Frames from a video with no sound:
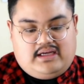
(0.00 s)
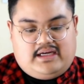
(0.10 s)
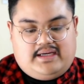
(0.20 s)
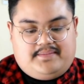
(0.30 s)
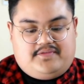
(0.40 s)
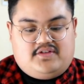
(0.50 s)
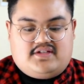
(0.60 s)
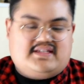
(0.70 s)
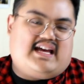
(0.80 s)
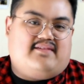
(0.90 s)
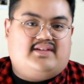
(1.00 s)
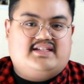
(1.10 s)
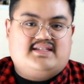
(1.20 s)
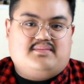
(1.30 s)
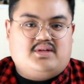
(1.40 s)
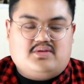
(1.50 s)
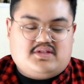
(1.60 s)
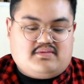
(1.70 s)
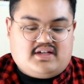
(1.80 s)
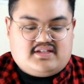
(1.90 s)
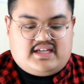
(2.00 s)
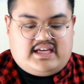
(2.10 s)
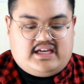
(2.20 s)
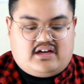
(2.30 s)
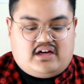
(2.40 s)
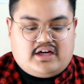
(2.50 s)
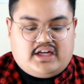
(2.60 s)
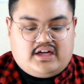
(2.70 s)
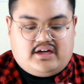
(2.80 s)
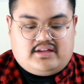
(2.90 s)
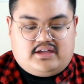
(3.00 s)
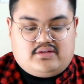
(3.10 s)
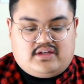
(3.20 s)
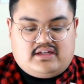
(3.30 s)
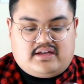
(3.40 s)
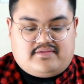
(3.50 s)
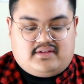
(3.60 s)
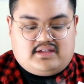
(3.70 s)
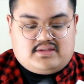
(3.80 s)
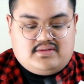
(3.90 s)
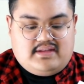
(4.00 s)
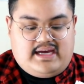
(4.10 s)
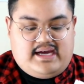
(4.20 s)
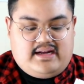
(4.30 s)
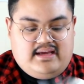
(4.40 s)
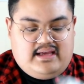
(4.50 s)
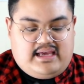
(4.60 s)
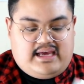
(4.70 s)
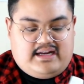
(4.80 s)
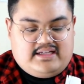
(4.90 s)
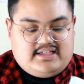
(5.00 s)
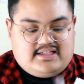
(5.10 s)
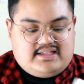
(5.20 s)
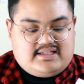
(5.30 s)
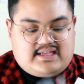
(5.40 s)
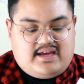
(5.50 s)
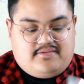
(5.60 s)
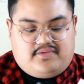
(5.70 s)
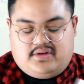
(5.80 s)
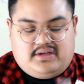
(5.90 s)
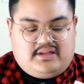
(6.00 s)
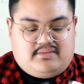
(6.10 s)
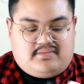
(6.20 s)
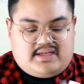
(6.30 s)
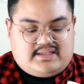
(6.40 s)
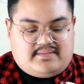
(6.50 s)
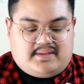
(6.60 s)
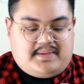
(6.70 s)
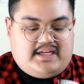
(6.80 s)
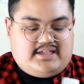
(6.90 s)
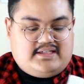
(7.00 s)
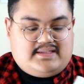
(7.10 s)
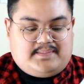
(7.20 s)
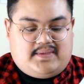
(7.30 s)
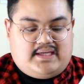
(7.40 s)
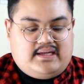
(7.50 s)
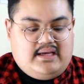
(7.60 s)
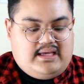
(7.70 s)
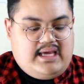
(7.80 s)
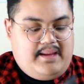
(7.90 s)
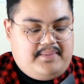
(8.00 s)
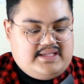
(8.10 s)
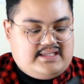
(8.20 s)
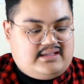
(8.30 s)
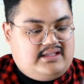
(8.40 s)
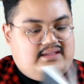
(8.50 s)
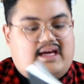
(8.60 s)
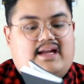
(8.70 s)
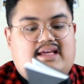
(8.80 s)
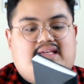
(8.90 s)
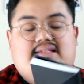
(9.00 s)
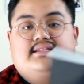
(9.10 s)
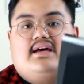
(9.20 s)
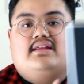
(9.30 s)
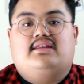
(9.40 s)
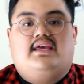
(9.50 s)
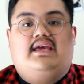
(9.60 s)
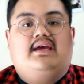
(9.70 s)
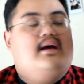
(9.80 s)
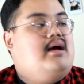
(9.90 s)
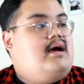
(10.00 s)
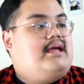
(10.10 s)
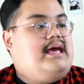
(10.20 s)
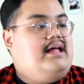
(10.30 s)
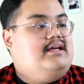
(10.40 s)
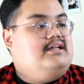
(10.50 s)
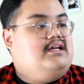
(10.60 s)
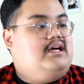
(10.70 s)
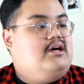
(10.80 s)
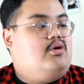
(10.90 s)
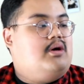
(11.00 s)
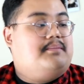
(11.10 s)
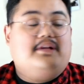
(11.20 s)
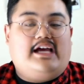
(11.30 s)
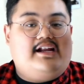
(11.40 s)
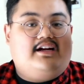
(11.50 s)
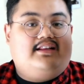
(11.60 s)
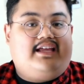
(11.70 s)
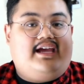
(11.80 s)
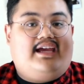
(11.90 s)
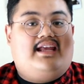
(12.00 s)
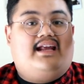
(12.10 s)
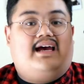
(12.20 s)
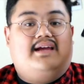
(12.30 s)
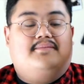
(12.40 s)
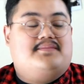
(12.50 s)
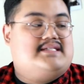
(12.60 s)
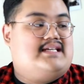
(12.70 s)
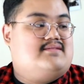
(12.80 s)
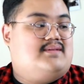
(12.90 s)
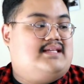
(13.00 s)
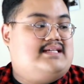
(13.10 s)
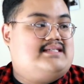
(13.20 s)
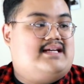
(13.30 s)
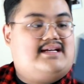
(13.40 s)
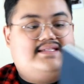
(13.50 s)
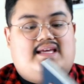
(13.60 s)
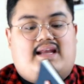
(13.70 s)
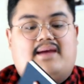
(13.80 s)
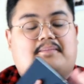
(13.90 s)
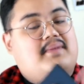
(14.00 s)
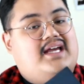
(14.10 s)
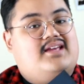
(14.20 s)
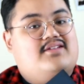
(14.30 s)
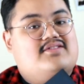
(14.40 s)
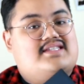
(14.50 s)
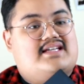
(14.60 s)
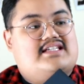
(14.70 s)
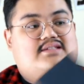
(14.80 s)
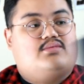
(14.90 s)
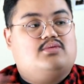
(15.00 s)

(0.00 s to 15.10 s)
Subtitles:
If you just have like some notes you want to take on here, then you can definitely do that. And it's just the same for the rest of the pages. But yeah, basically that is the calendar or planner thing. And I am obsessed with this. Like I said, I might use this.